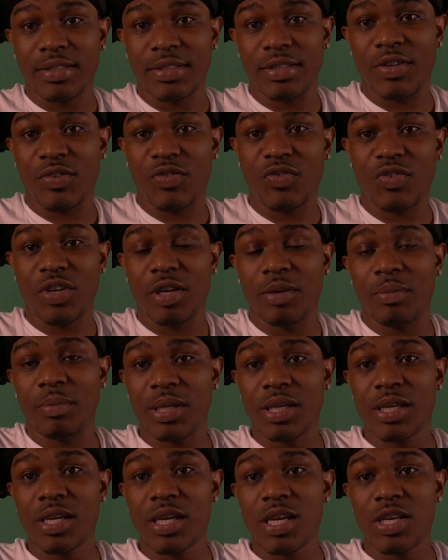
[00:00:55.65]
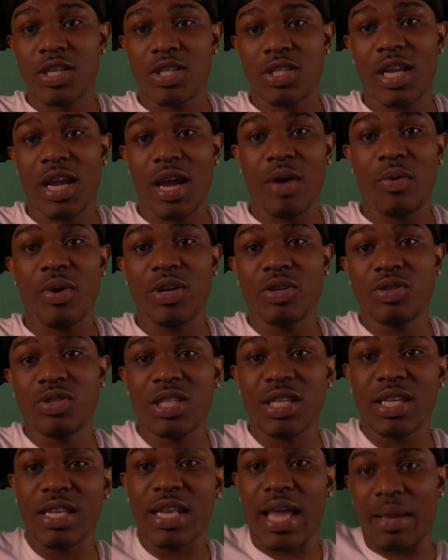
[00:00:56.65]
You feel me? So that way, you
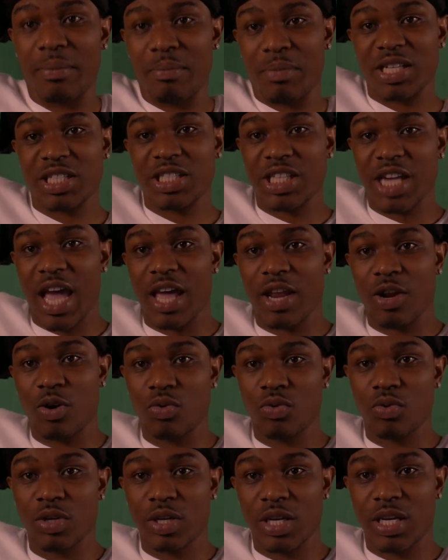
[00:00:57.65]
see, like my shadow.